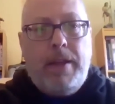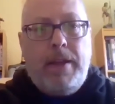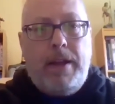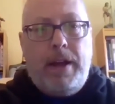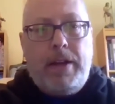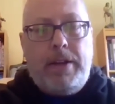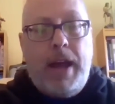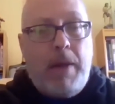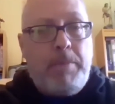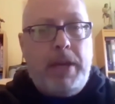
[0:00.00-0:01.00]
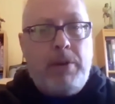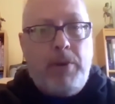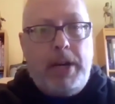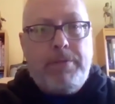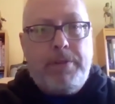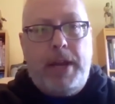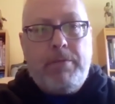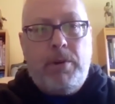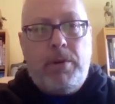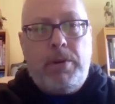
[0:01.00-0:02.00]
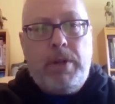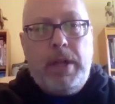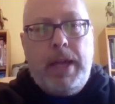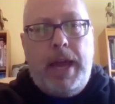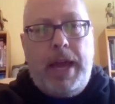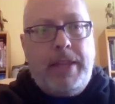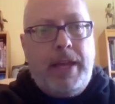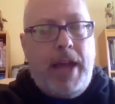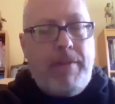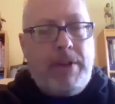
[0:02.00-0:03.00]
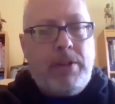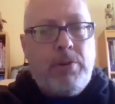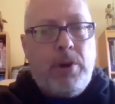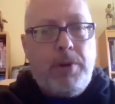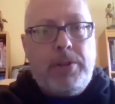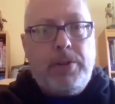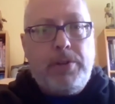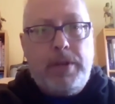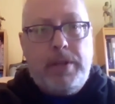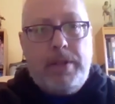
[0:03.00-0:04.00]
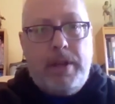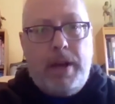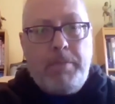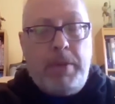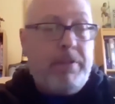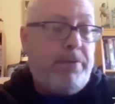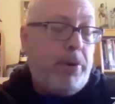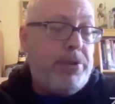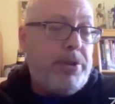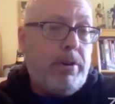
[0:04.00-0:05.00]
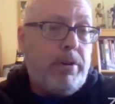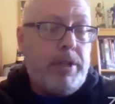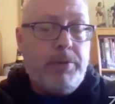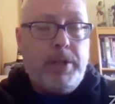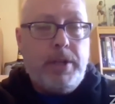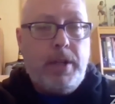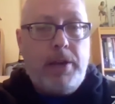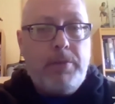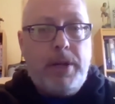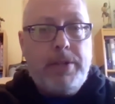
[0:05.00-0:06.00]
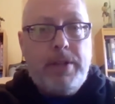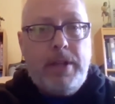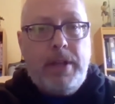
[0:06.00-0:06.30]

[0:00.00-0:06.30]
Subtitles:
not being ready for that role, and then having to grow into it, being forced to grow into it in a lot of ways.